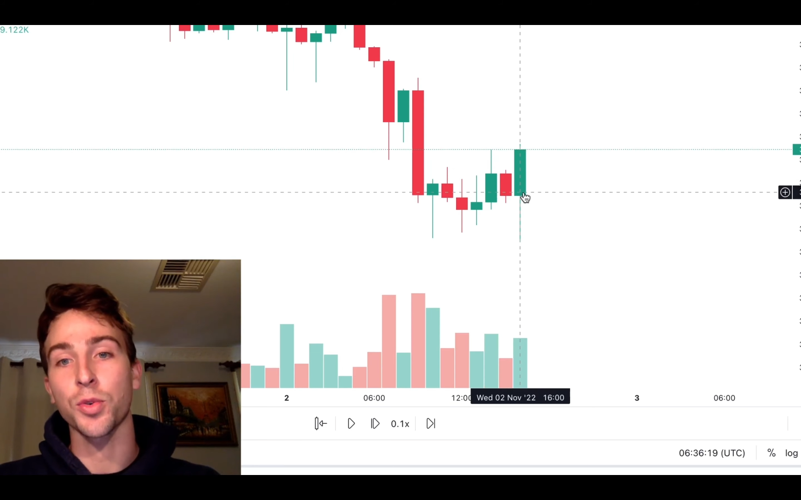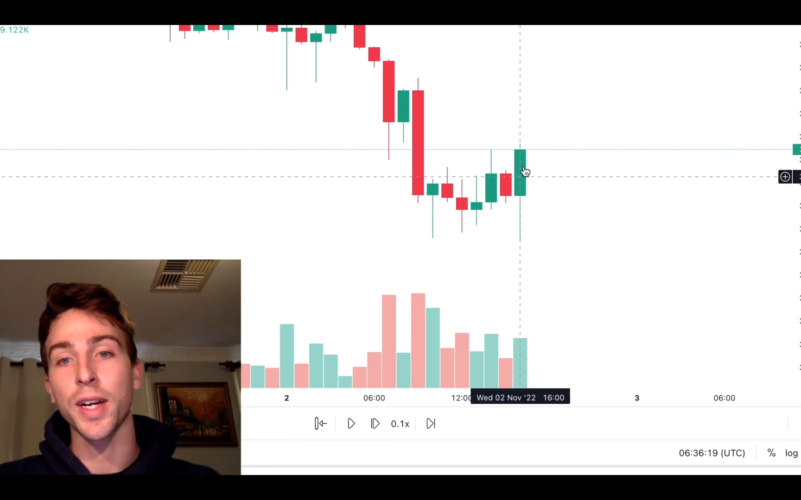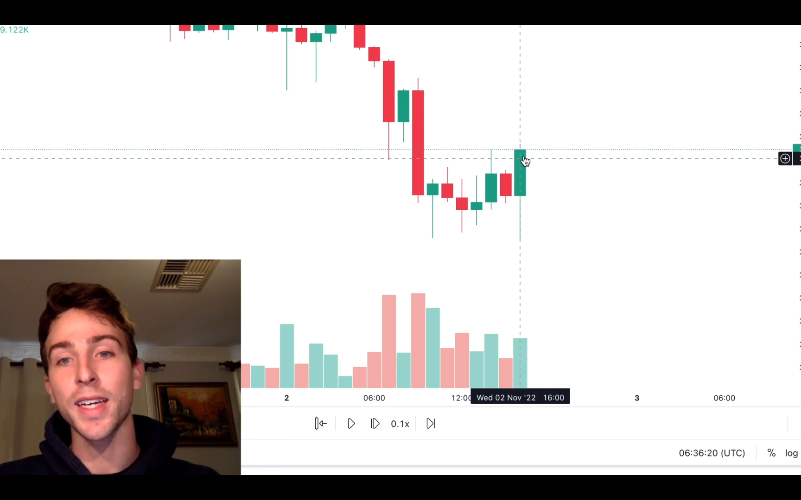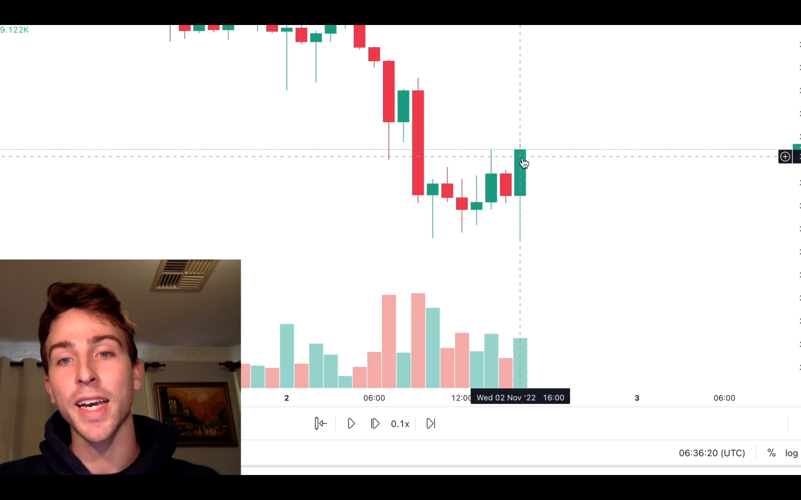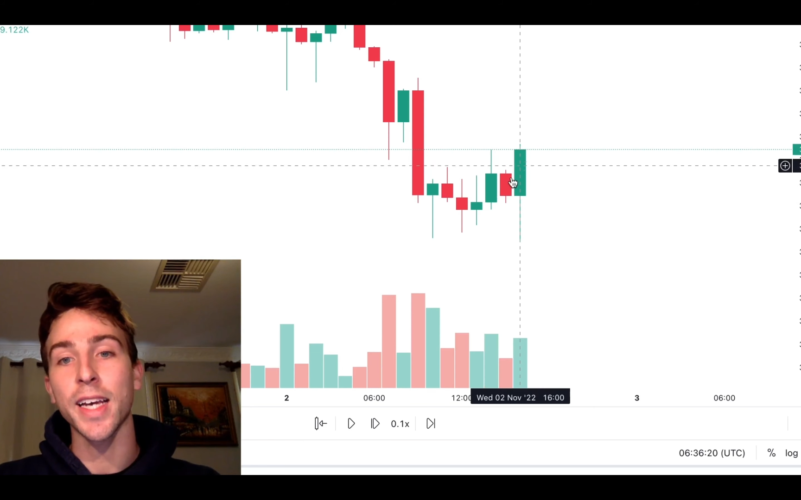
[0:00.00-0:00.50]

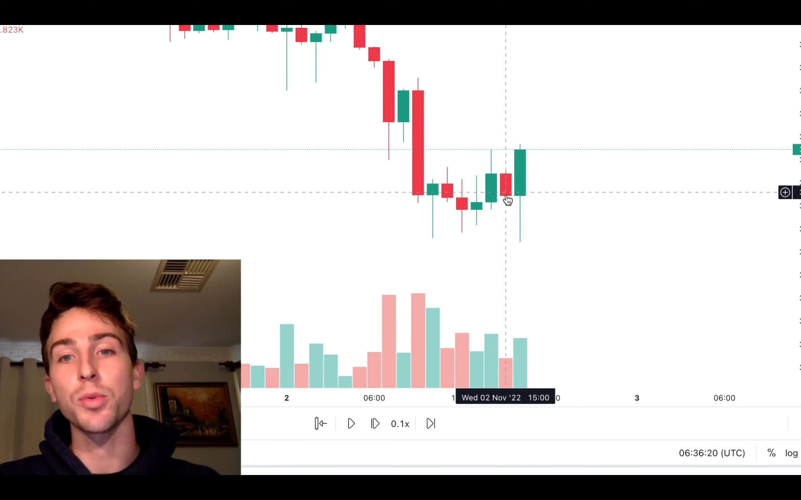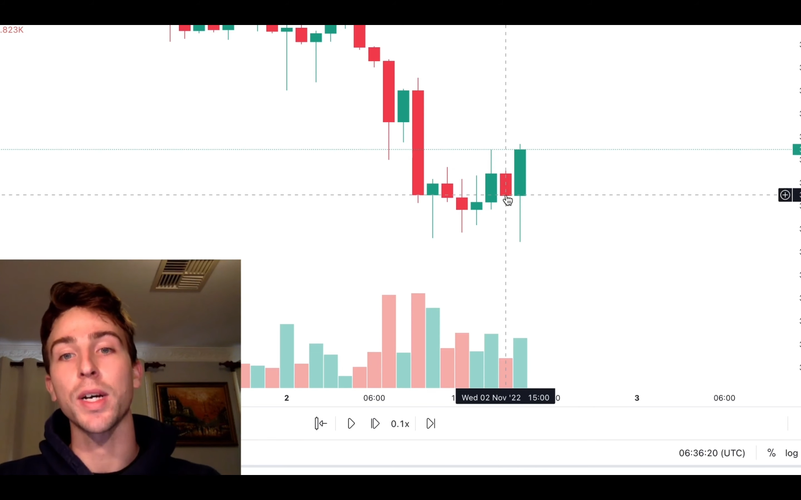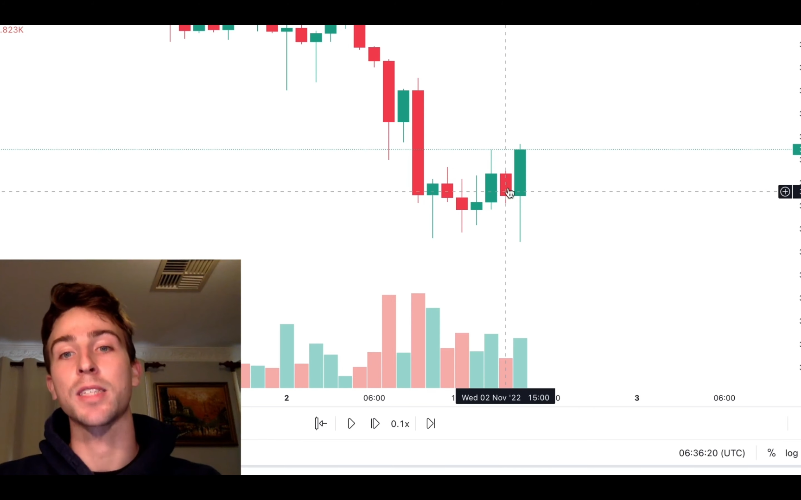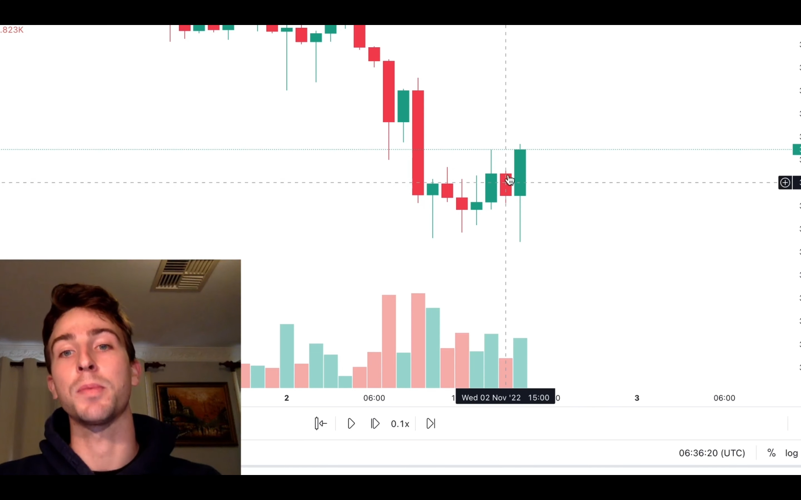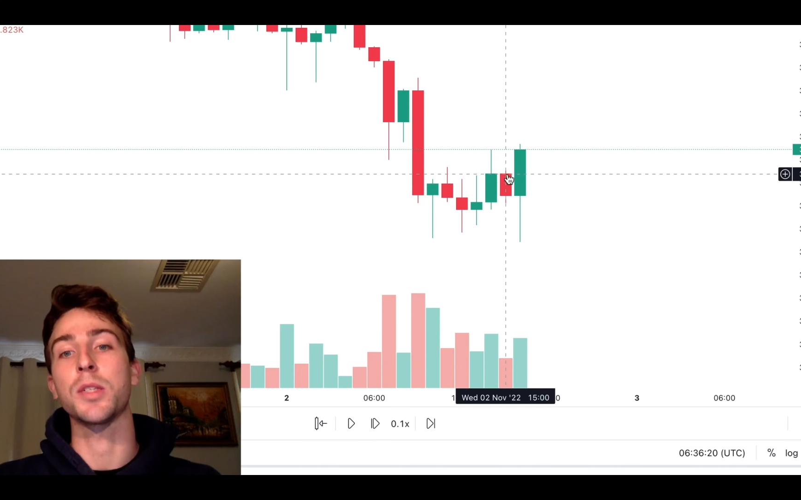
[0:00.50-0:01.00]
green candle
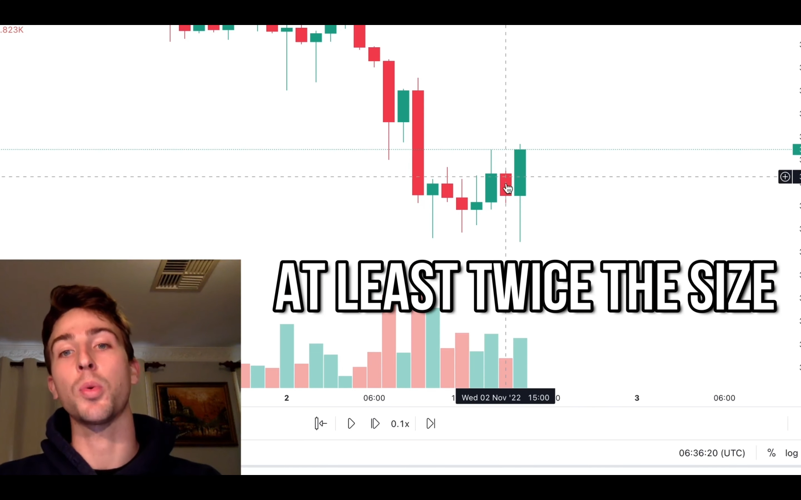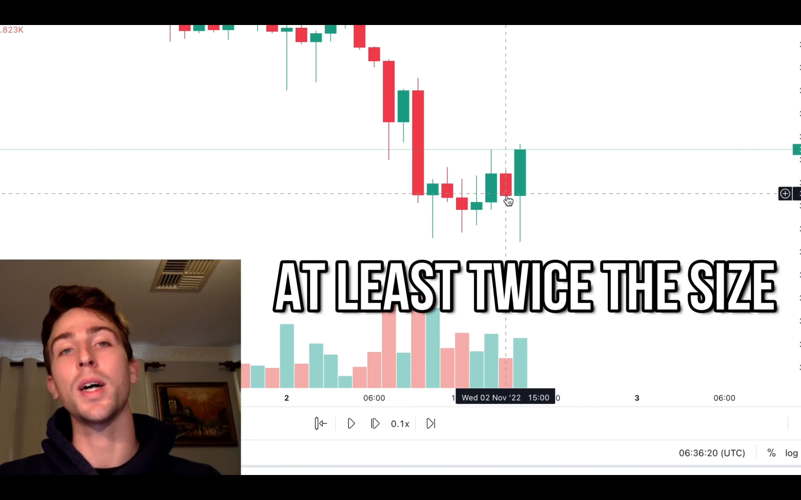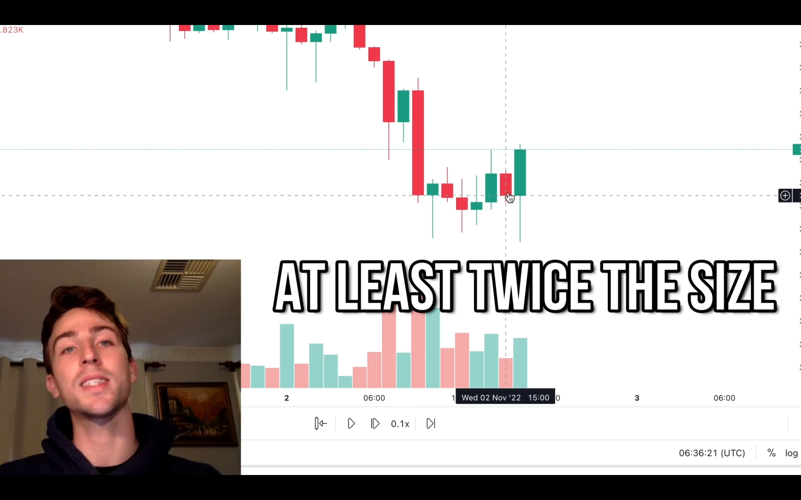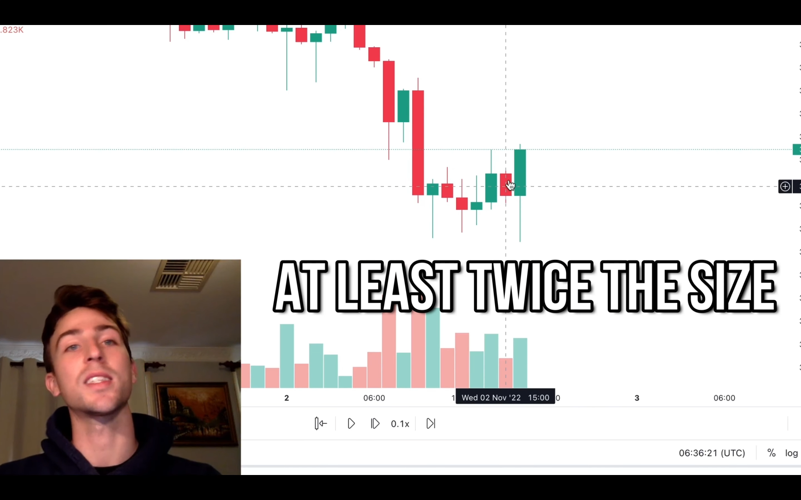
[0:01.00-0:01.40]
has to be twice the